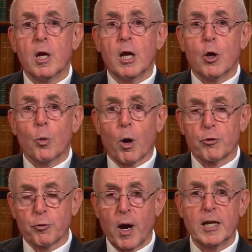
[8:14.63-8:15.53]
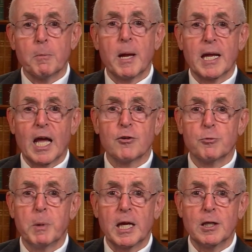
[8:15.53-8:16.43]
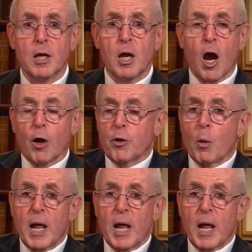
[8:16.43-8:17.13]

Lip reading: who are trying to make ends meet, or don't